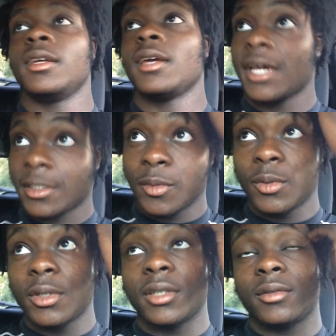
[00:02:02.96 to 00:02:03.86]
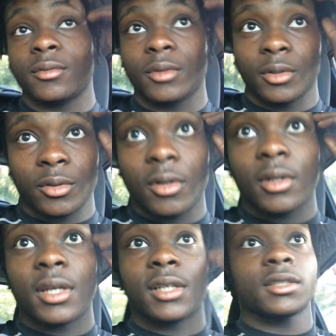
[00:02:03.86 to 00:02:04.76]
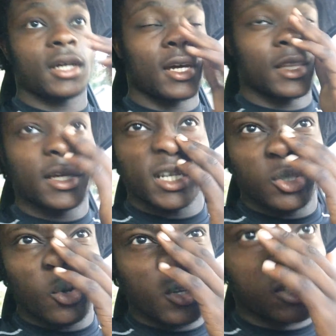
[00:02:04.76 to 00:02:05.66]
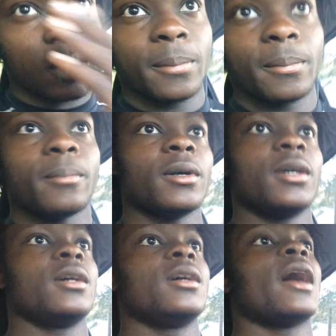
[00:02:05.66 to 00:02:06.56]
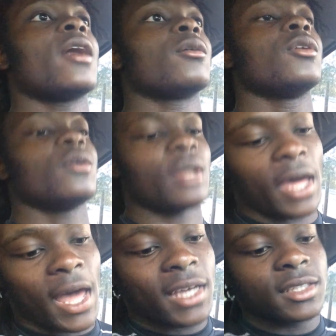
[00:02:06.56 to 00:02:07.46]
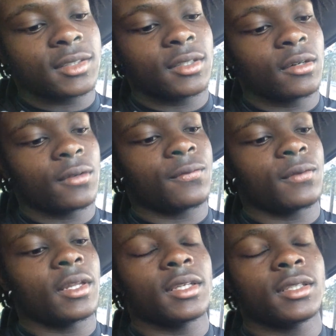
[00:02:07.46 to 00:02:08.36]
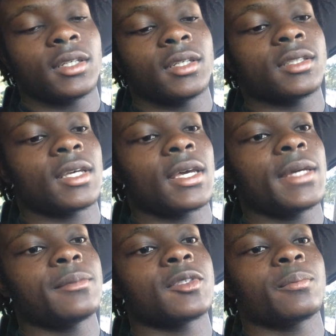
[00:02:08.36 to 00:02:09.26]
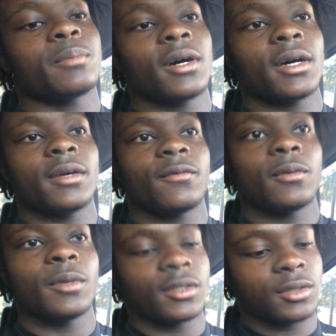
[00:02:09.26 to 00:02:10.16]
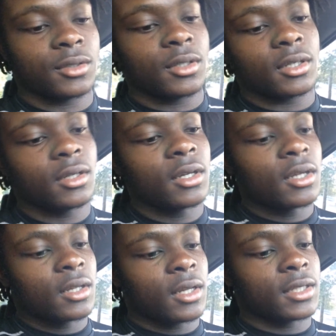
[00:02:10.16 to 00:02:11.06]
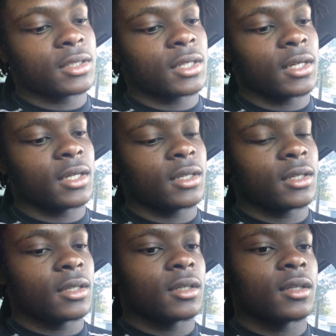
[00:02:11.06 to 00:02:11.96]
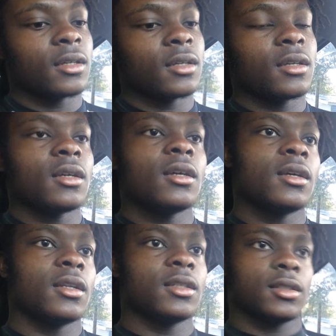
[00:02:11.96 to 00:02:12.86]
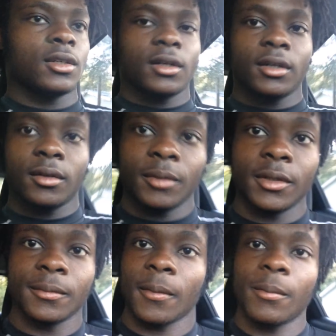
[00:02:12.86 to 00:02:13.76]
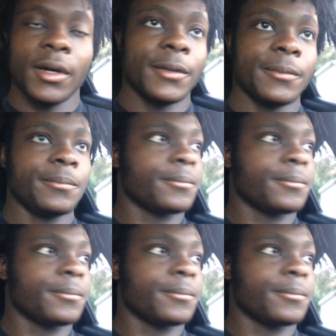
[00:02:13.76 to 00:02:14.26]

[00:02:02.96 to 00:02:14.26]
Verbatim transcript: he asked me what was wrong, and I was like, I think I tore something, but I don't know. Like, I can still feel it. It's in the same spot from yesterday, last night, and it's still hurting me. But